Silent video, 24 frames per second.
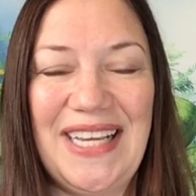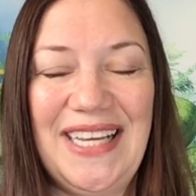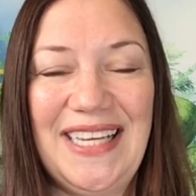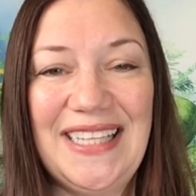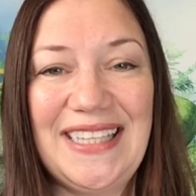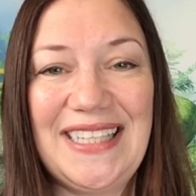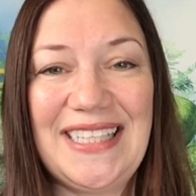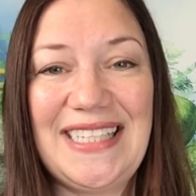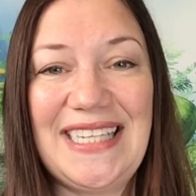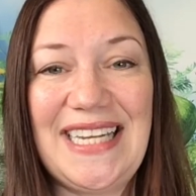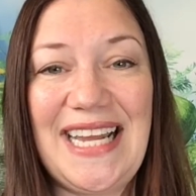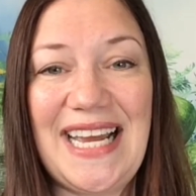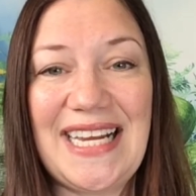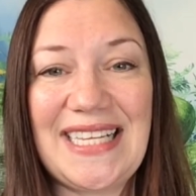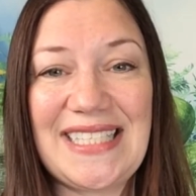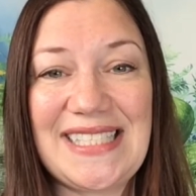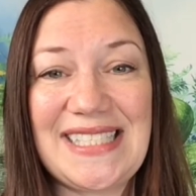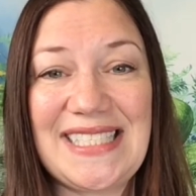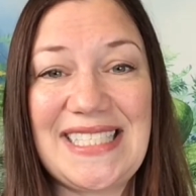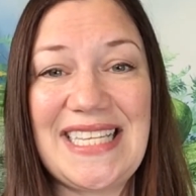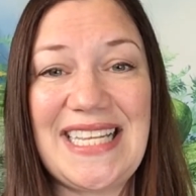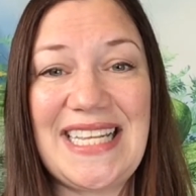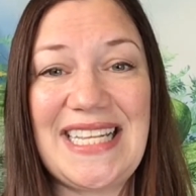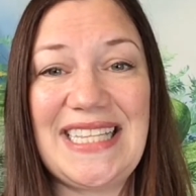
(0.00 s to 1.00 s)
The
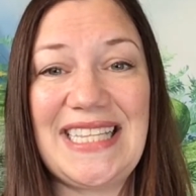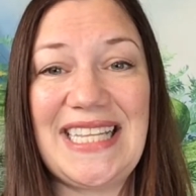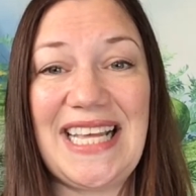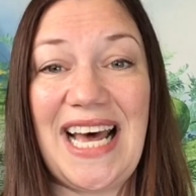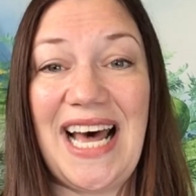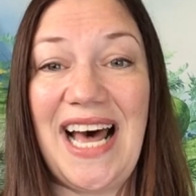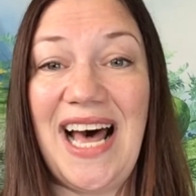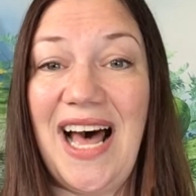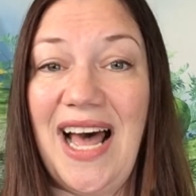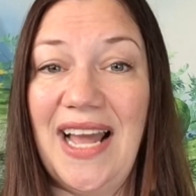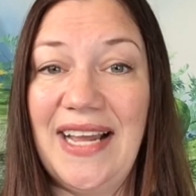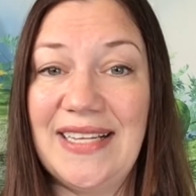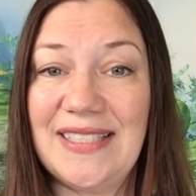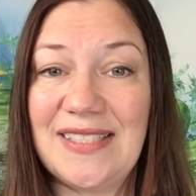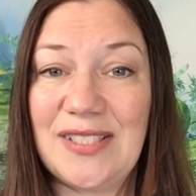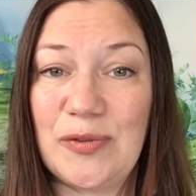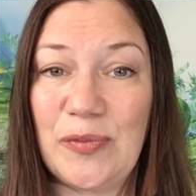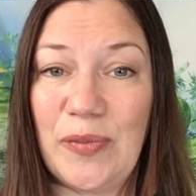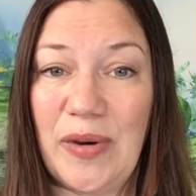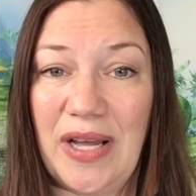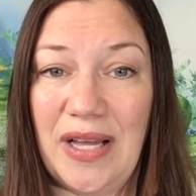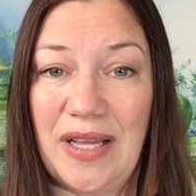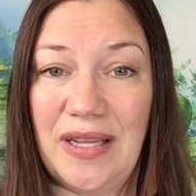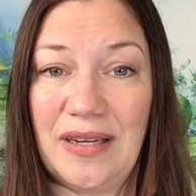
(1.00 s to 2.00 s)
next and the highest
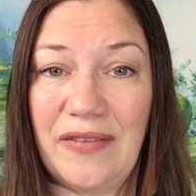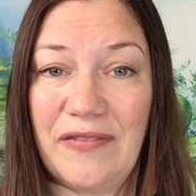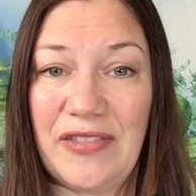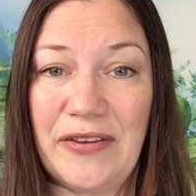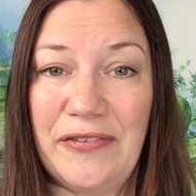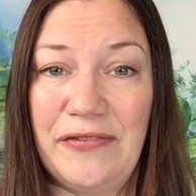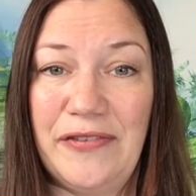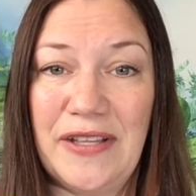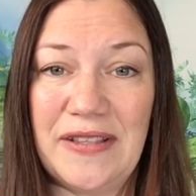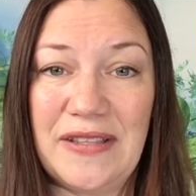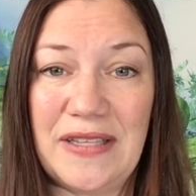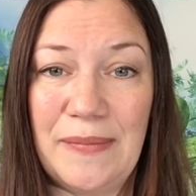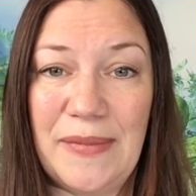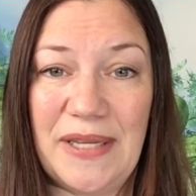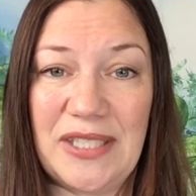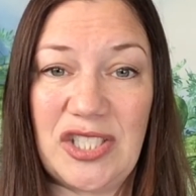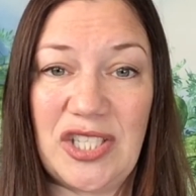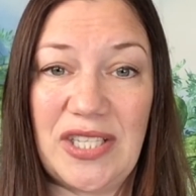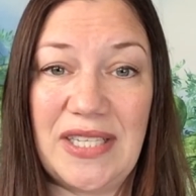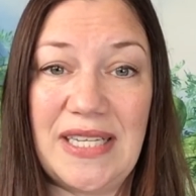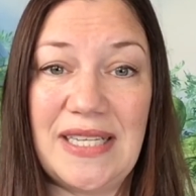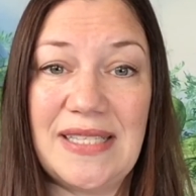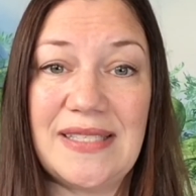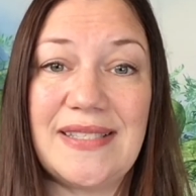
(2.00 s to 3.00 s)
one of the 5th
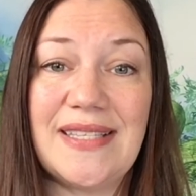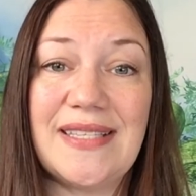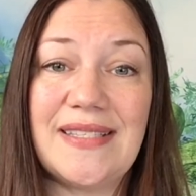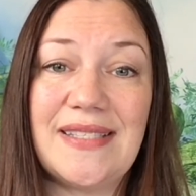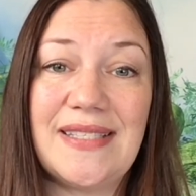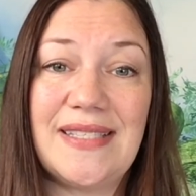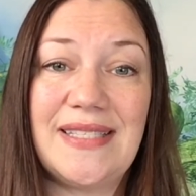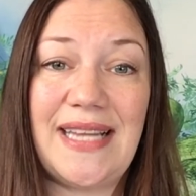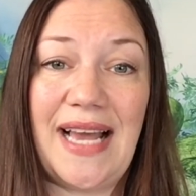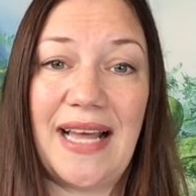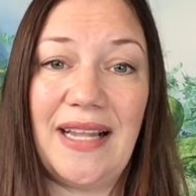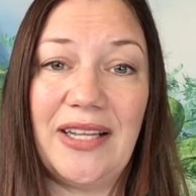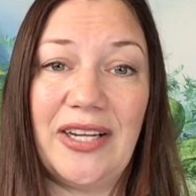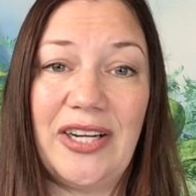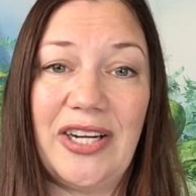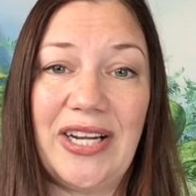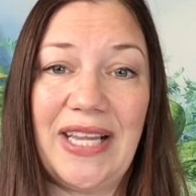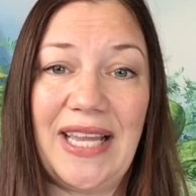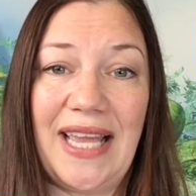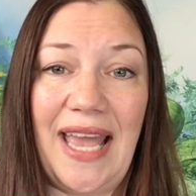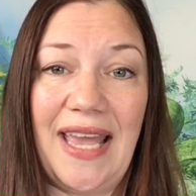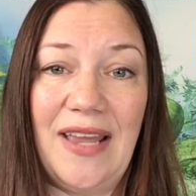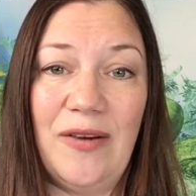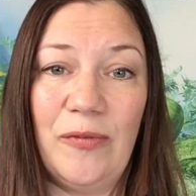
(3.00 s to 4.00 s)
dimension is the Stellar
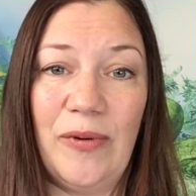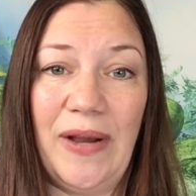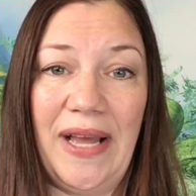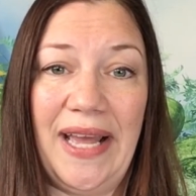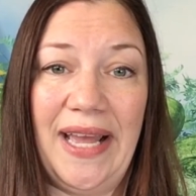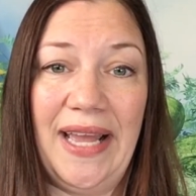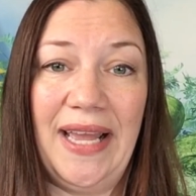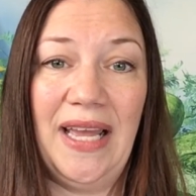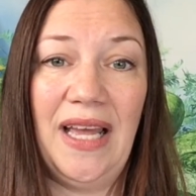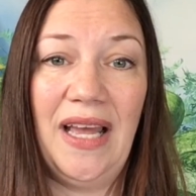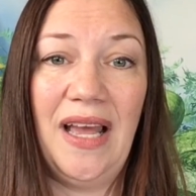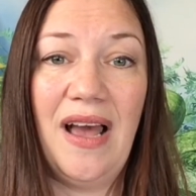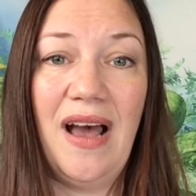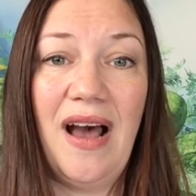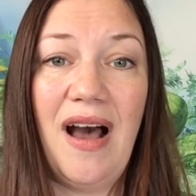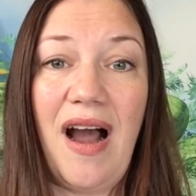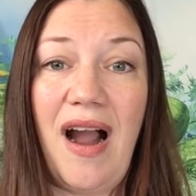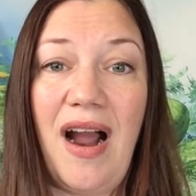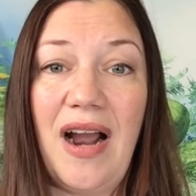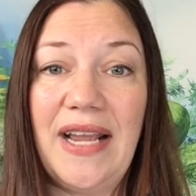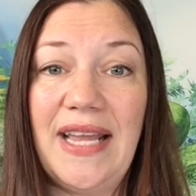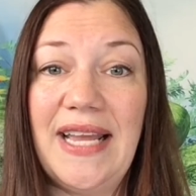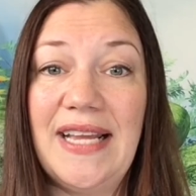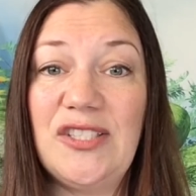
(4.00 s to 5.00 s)
Gateway.
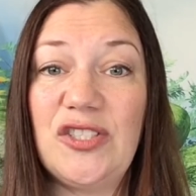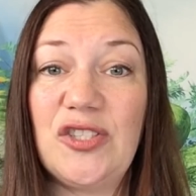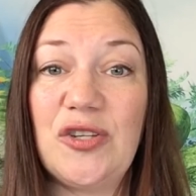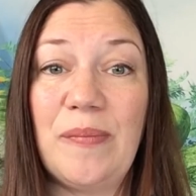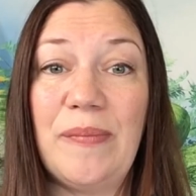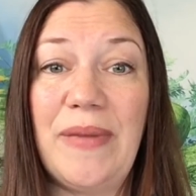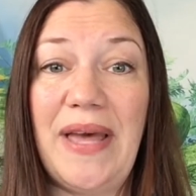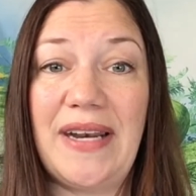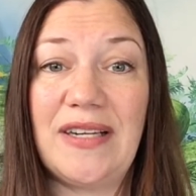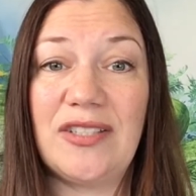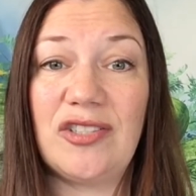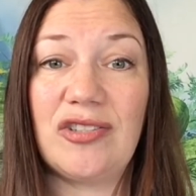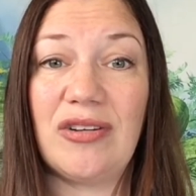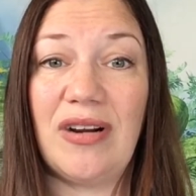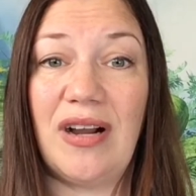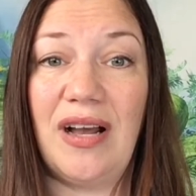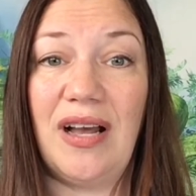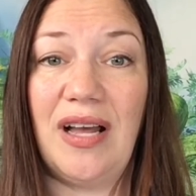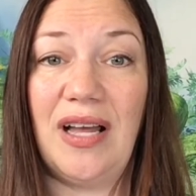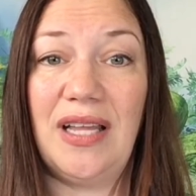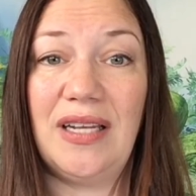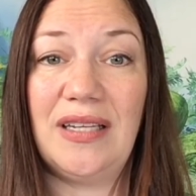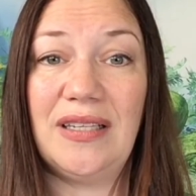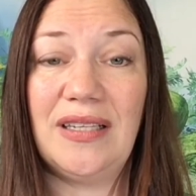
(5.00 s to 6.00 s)
Archangel
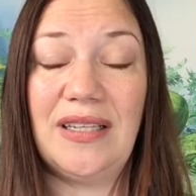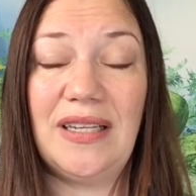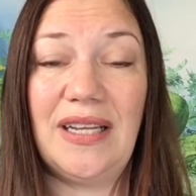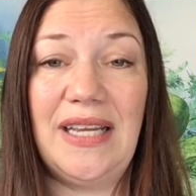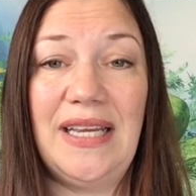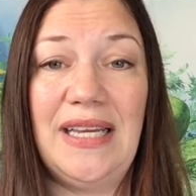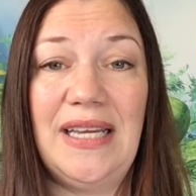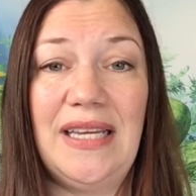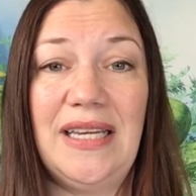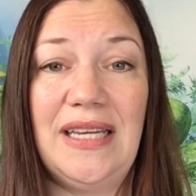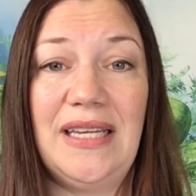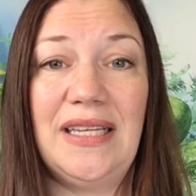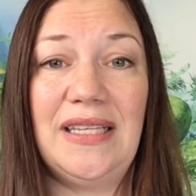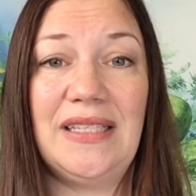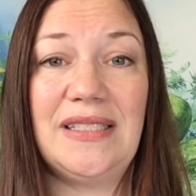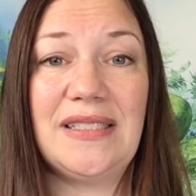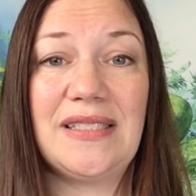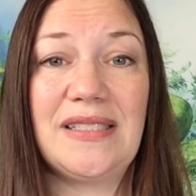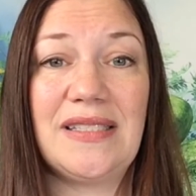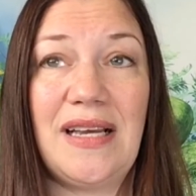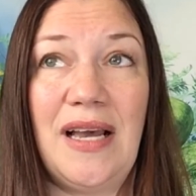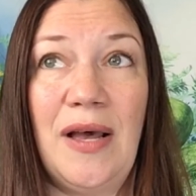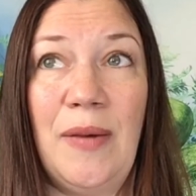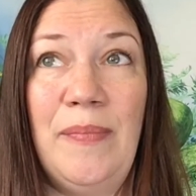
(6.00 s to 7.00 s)
Metatron
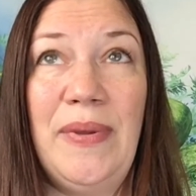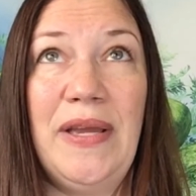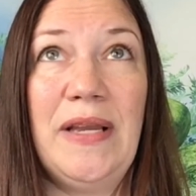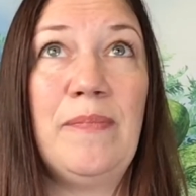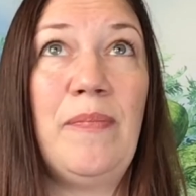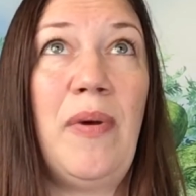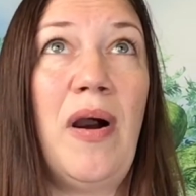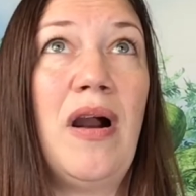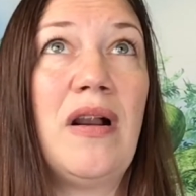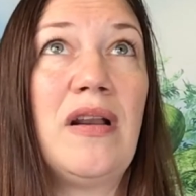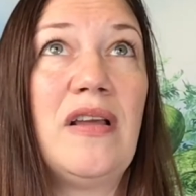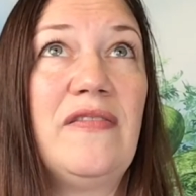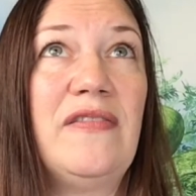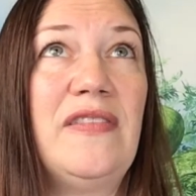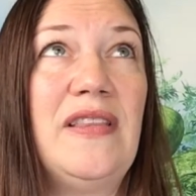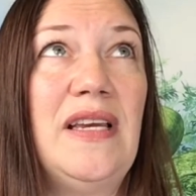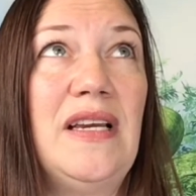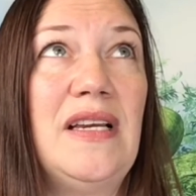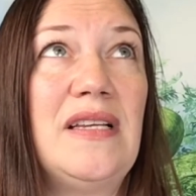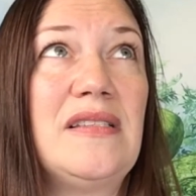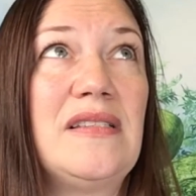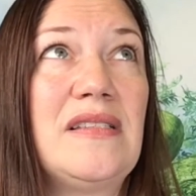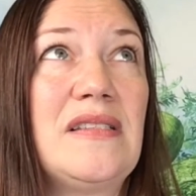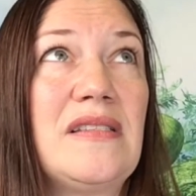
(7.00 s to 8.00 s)
is a big part of
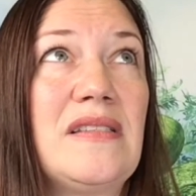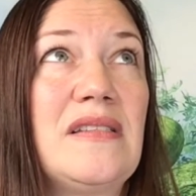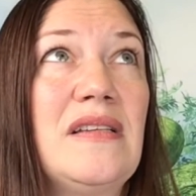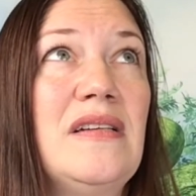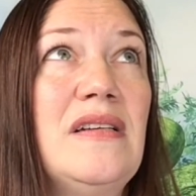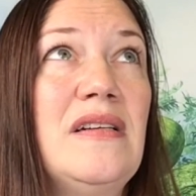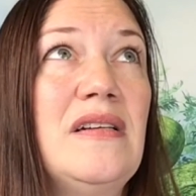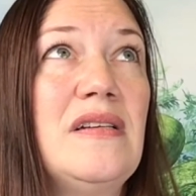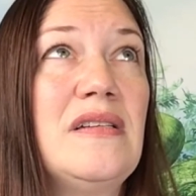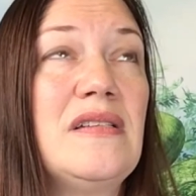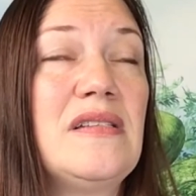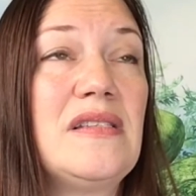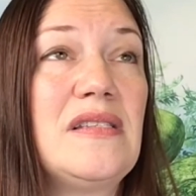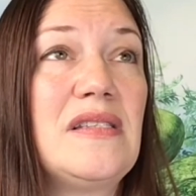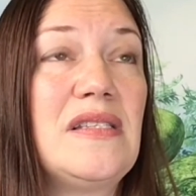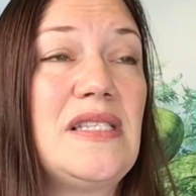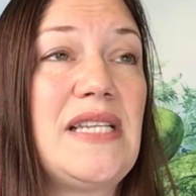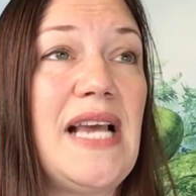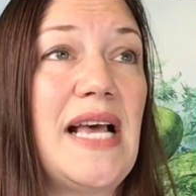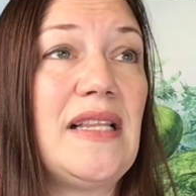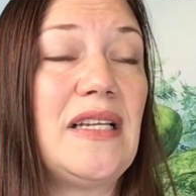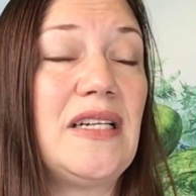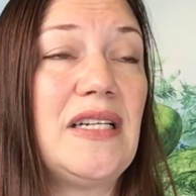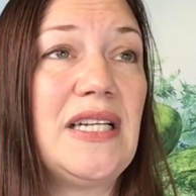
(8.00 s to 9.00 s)
this
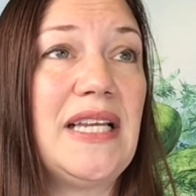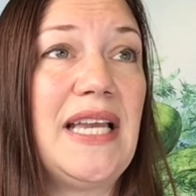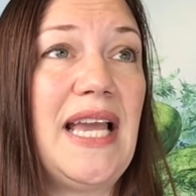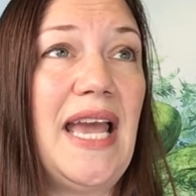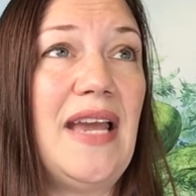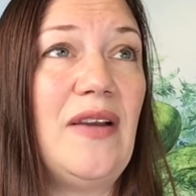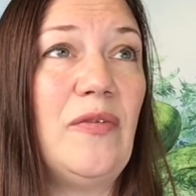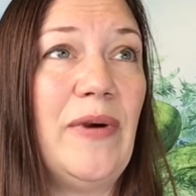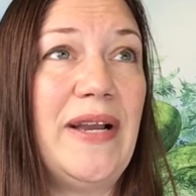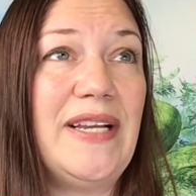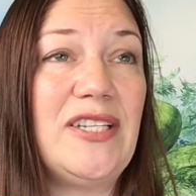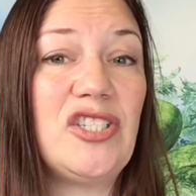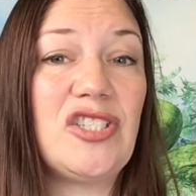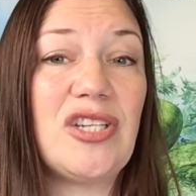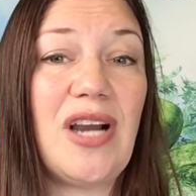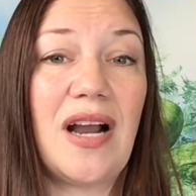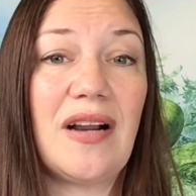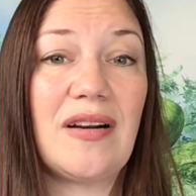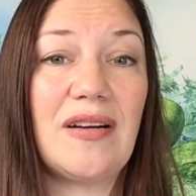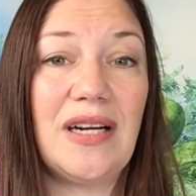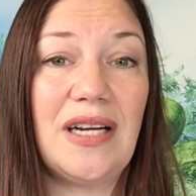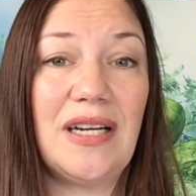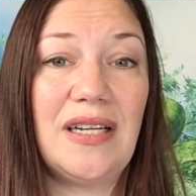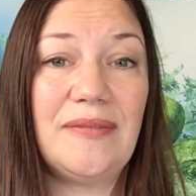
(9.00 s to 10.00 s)
Stellar Gateway
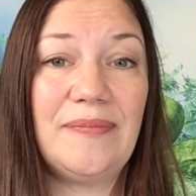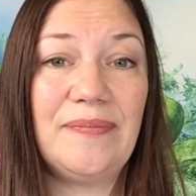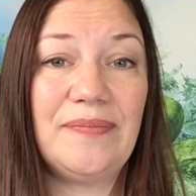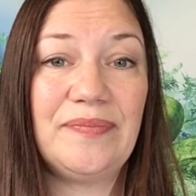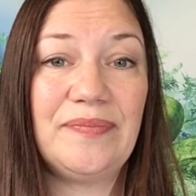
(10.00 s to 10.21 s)
Chakra.